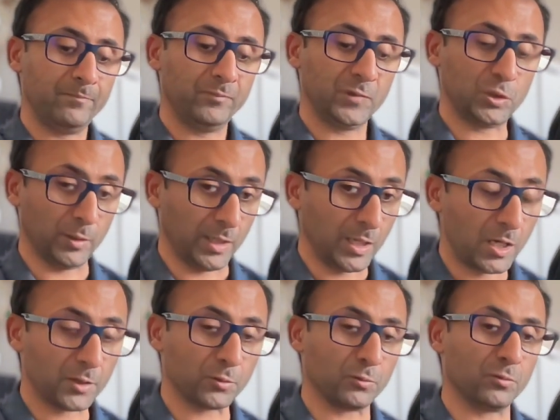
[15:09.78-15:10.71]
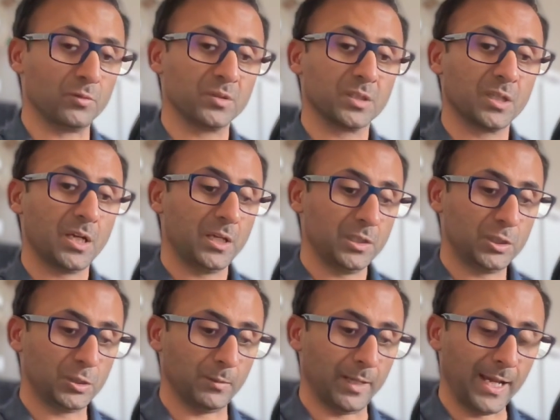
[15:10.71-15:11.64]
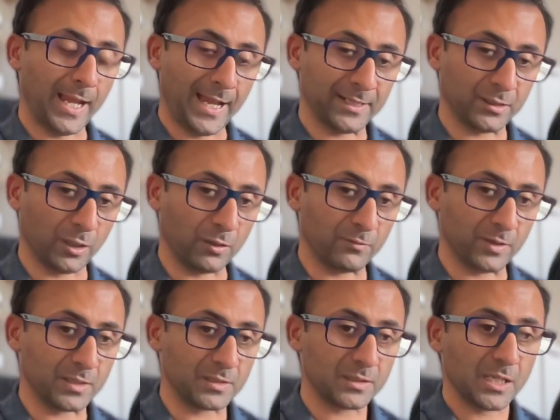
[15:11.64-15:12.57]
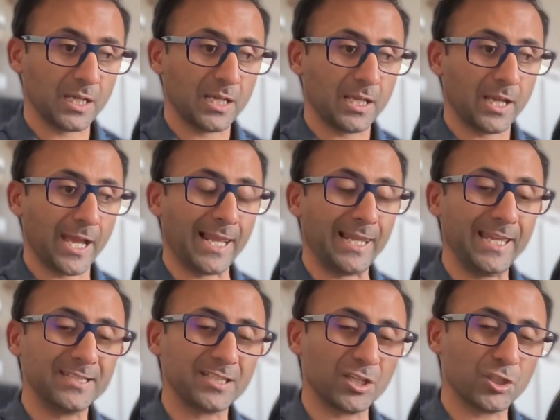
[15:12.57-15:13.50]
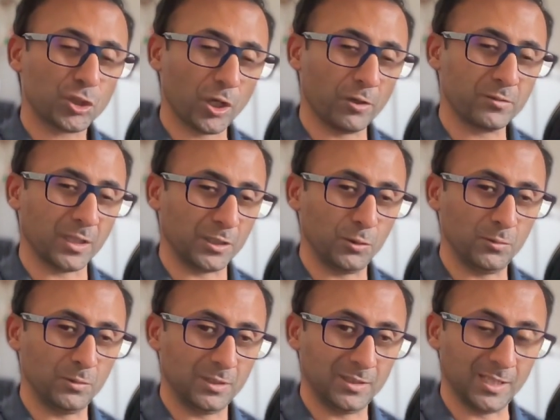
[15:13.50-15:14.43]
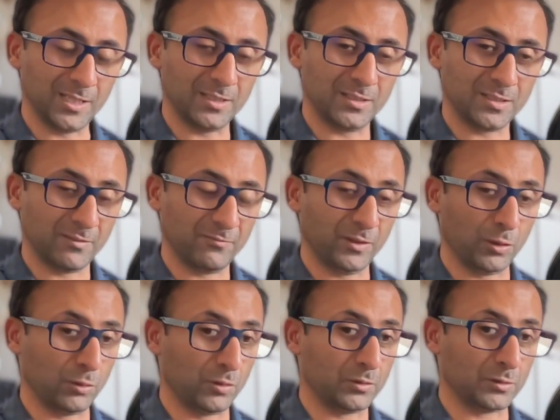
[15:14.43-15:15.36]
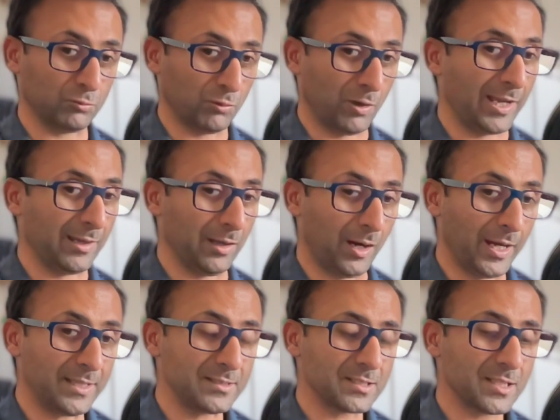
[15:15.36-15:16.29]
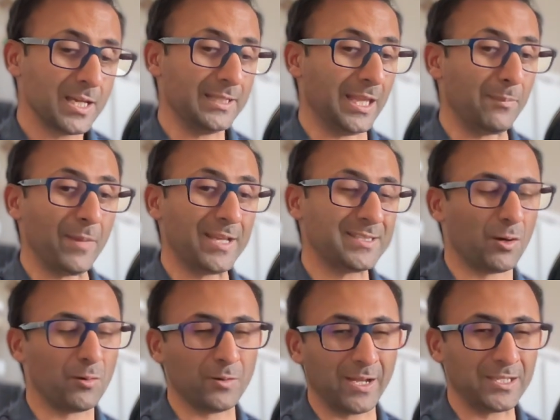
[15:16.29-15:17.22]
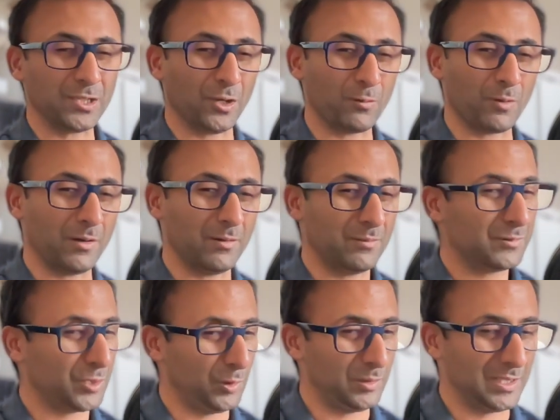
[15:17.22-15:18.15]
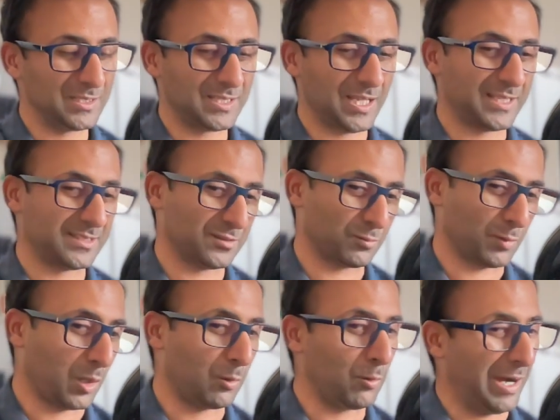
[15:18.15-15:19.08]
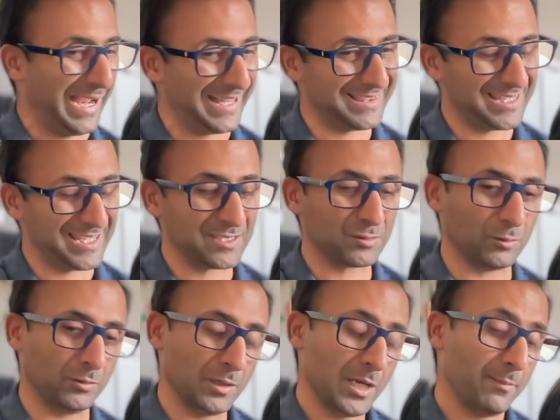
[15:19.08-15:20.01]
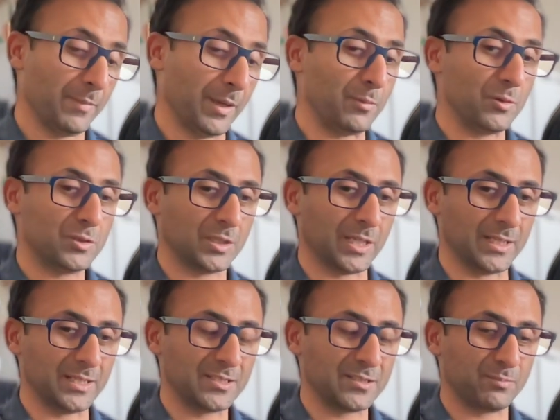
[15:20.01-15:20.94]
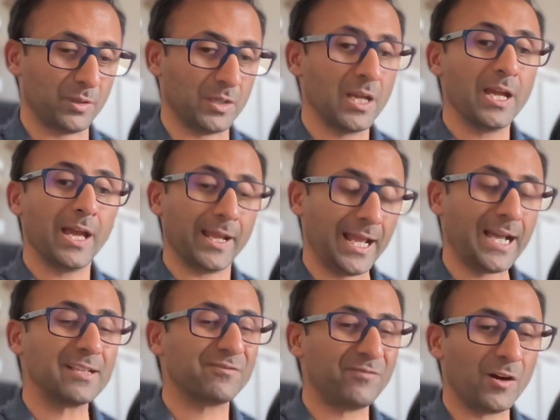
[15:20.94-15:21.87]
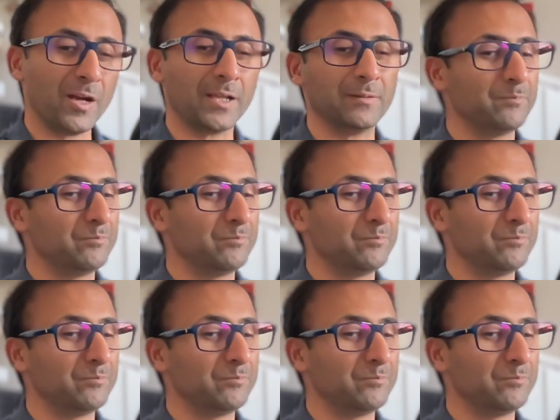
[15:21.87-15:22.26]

during huddles, during handovers. At least it shows that you did something along the right lines. They may say, oh no, you know what, do this test as well, add this, or maybe we should get this, but that's fine.